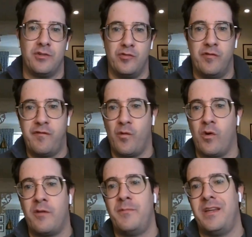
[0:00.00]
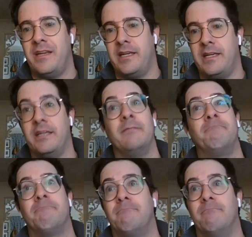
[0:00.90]
to form
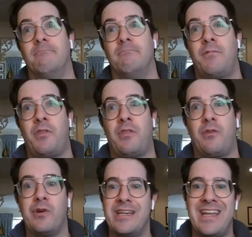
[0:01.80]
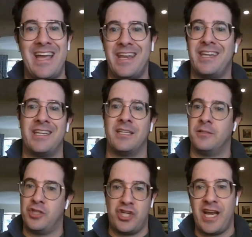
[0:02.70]
a three-headed
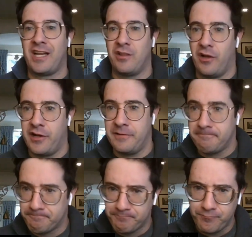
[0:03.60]
check line